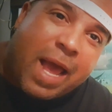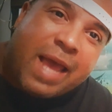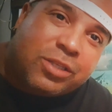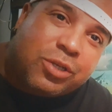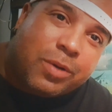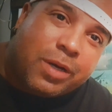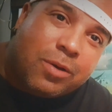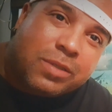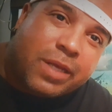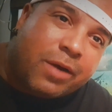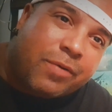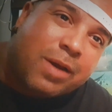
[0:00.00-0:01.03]
Well, I had two of
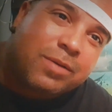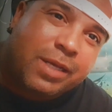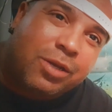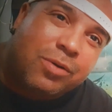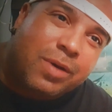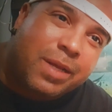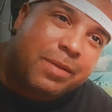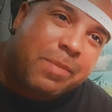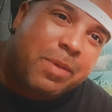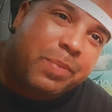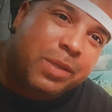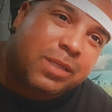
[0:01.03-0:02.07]
those laying around. I was like, you know
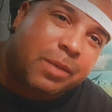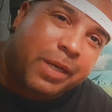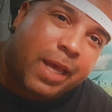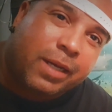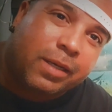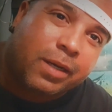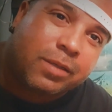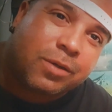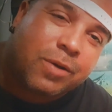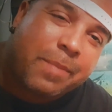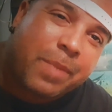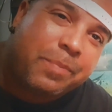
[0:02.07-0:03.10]
what? Let me put some of that in there.
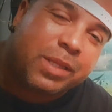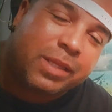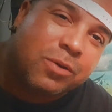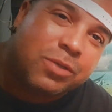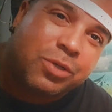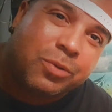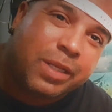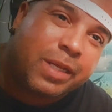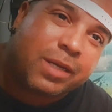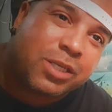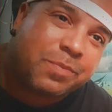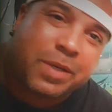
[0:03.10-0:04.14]
So I put those two
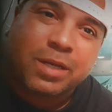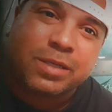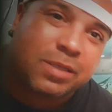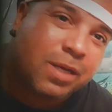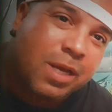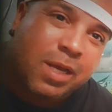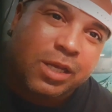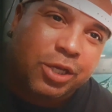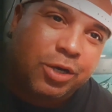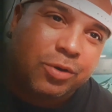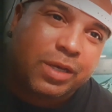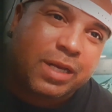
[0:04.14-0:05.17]
in there just because,
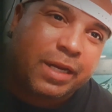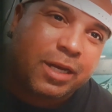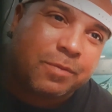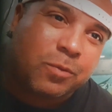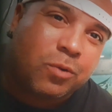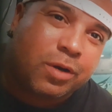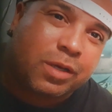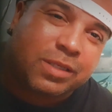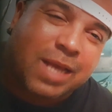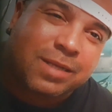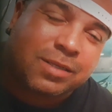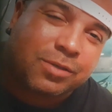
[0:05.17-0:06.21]
you know, to clean up the water,
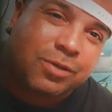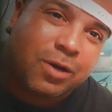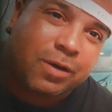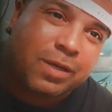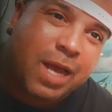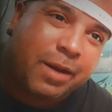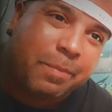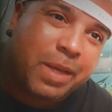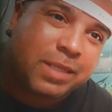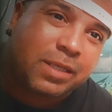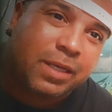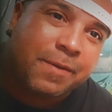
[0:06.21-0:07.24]
because Oscars are kind of
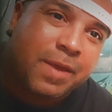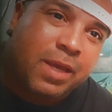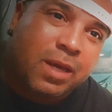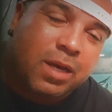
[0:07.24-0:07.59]
messy.